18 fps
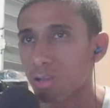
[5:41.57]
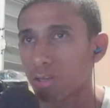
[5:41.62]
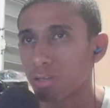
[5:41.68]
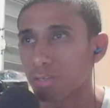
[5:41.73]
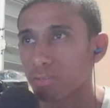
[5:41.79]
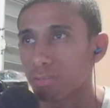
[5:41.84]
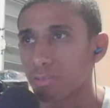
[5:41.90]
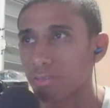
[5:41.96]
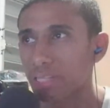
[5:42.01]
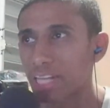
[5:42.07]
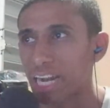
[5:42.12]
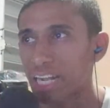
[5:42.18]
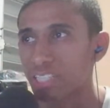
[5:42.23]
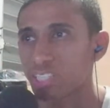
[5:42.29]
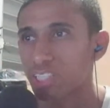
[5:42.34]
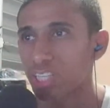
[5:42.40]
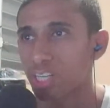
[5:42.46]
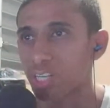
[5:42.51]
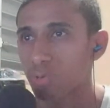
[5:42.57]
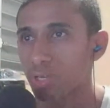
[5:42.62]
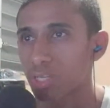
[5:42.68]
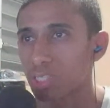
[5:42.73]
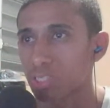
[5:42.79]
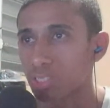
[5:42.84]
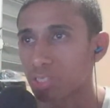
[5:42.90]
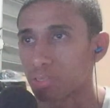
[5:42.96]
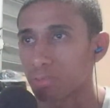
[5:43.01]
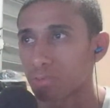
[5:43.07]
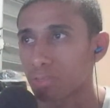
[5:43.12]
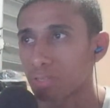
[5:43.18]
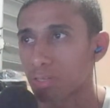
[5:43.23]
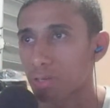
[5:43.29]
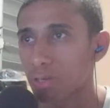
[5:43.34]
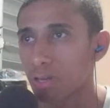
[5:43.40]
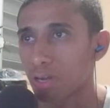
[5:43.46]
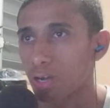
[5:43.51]
the next generation,
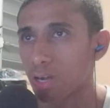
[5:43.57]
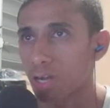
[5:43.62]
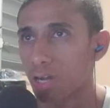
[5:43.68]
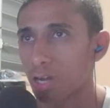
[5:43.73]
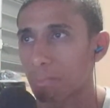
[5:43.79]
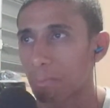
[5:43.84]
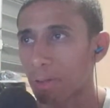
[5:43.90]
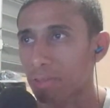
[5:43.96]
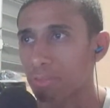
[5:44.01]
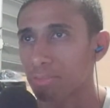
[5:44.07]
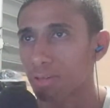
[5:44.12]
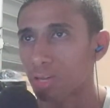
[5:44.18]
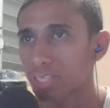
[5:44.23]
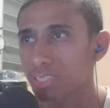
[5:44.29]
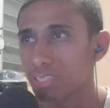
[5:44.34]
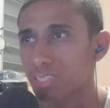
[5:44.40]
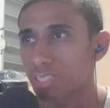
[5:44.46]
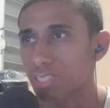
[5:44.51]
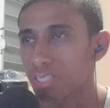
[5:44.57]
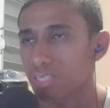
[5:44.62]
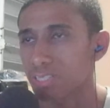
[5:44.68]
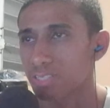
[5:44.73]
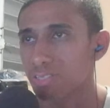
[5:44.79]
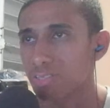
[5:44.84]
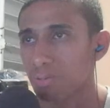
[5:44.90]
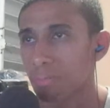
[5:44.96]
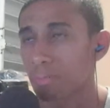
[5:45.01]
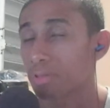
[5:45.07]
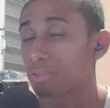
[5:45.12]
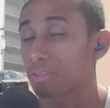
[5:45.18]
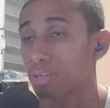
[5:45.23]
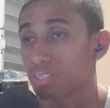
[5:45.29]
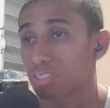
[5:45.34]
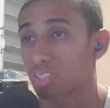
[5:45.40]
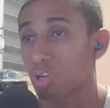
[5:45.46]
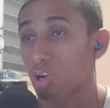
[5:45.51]
my thoughts
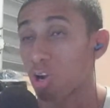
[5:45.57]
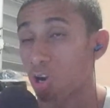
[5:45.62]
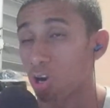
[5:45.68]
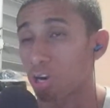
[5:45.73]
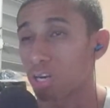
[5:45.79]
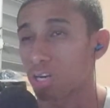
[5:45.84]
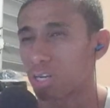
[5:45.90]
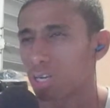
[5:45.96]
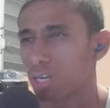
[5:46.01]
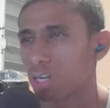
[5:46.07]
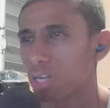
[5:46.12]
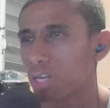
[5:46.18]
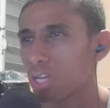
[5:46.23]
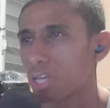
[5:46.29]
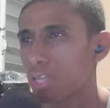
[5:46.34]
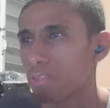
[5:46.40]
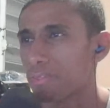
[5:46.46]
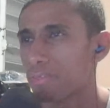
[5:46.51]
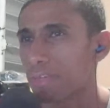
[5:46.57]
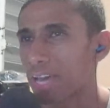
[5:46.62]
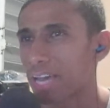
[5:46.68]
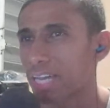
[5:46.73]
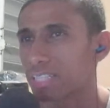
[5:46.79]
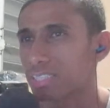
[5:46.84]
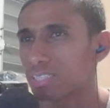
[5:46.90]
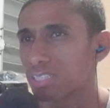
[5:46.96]
are that